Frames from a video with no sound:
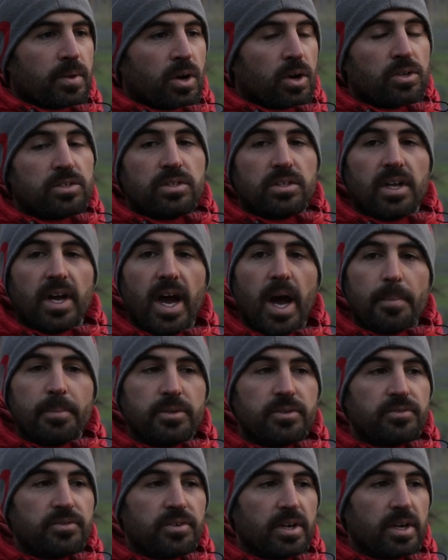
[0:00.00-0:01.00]
because of the
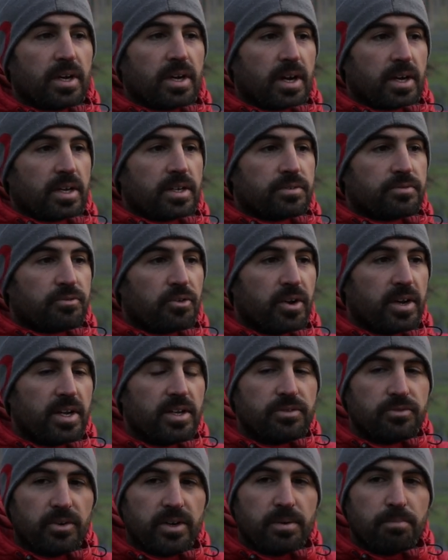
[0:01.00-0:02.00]
atmosphere, and it's
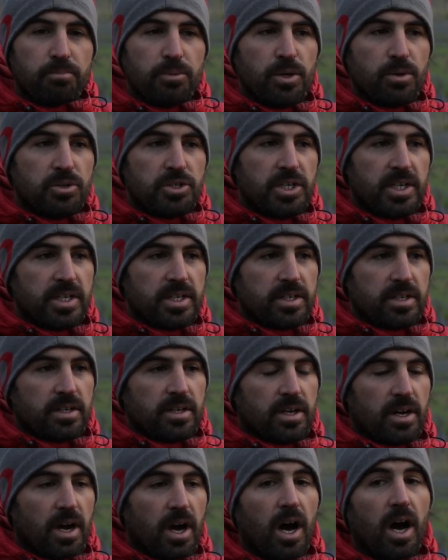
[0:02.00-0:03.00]
very muted
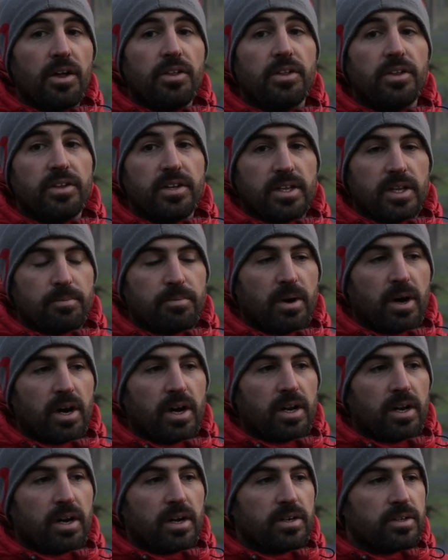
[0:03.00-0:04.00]
other than them
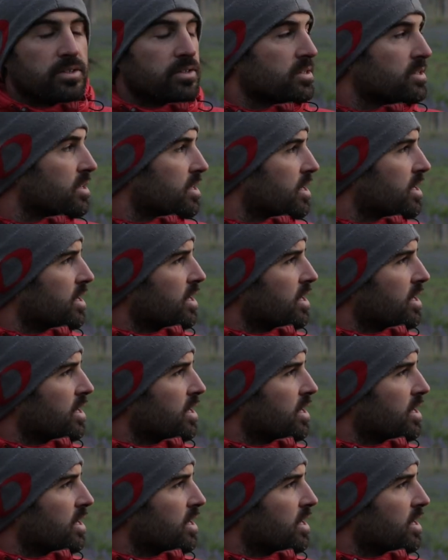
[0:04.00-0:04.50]
highlights,